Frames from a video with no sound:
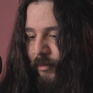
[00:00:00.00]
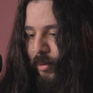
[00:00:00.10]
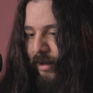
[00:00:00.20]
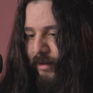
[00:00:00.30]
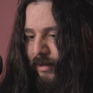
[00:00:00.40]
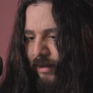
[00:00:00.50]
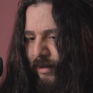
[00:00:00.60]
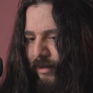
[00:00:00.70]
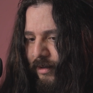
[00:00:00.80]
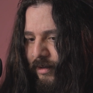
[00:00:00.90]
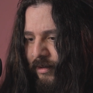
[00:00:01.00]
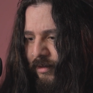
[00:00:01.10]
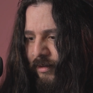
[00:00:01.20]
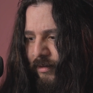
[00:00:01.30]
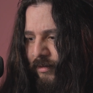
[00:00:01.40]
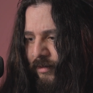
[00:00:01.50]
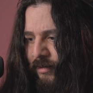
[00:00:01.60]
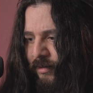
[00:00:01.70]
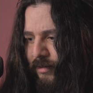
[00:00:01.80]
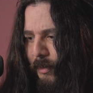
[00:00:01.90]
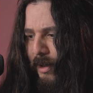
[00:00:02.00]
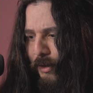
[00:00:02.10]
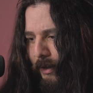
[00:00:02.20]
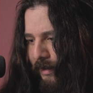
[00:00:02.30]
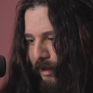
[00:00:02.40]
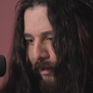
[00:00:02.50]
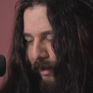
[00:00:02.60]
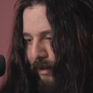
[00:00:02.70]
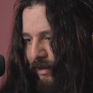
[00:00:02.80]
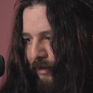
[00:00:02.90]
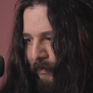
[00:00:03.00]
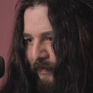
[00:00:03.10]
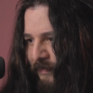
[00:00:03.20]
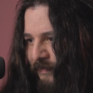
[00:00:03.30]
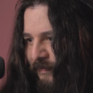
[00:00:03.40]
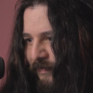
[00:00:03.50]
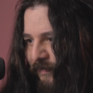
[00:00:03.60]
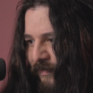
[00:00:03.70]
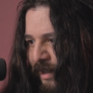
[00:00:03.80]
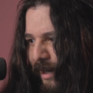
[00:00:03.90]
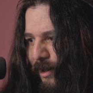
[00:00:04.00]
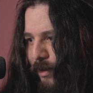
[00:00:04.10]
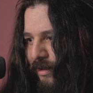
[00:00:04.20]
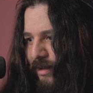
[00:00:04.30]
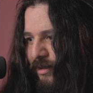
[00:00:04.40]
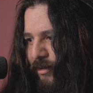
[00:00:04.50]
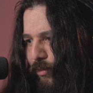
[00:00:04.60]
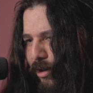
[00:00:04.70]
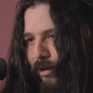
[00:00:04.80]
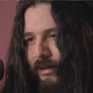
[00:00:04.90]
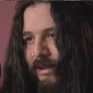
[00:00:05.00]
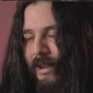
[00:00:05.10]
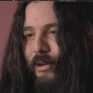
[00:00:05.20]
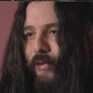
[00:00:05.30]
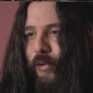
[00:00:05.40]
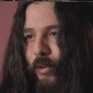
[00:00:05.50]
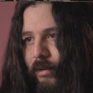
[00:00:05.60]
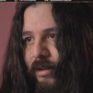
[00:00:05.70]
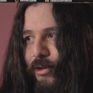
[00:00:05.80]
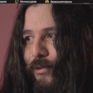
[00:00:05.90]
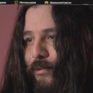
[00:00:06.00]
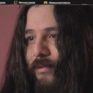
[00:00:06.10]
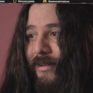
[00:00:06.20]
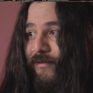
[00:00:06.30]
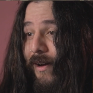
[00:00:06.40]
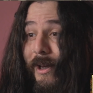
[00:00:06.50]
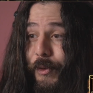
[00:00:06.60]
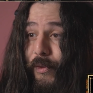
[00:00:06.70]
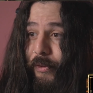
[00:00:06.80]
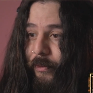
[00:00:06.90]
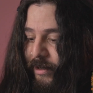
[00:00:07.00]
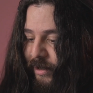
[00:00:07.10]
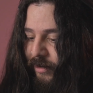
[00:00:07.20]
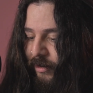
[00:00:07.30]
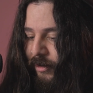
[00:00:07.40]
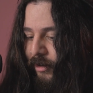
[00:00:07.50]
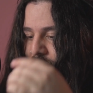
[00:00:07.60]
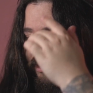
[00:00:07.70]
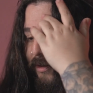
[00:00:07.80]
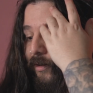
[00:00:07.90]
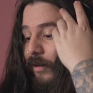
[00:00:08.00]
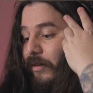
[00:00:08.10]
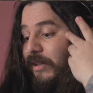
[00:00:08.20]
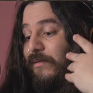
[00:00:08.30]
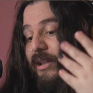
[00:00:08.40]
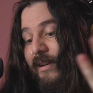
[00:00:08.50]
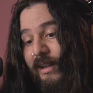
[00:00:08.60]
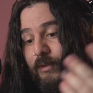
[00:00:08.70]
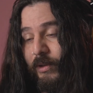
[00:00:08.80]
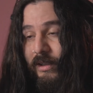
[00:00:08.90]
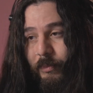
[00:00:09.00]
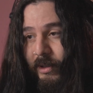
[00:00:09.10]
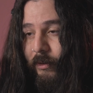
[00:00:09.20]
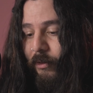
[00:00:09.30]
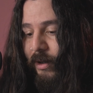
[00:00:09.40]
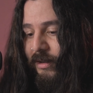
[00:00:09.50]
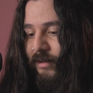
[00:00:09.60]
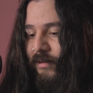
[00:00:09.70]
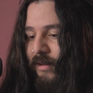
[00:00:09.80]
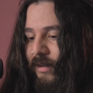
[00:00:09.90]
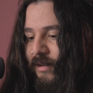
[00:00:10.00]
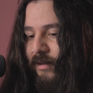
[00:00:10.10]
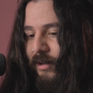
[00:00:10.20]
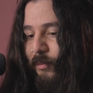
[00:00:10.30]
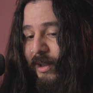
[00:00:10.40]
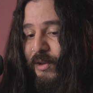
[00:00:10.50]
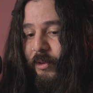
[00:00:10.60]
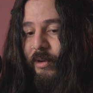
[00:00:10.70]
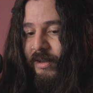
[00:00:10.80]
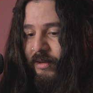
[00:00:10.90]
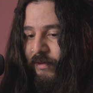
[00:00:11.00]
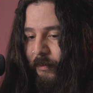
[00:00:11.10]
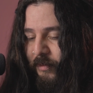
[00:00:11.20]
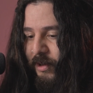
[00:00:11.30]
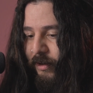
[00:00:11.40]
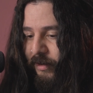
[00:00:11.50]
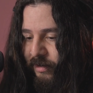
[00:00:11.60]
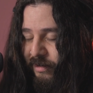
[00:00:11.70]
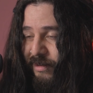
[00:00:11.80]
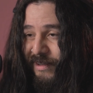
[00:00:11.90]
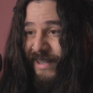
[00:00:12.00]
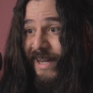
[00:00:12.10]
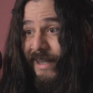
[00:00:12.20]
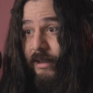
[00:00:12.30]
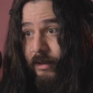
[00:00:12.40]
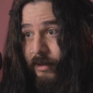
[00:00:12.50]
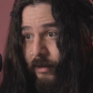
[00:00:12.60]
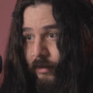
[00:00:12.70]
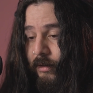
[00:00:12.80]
But something else to consider, I guess. Anyways, regardless, I look forward to the final three. Even the next one is a big request. It's the biggest request, if anyone was curious, is Kings.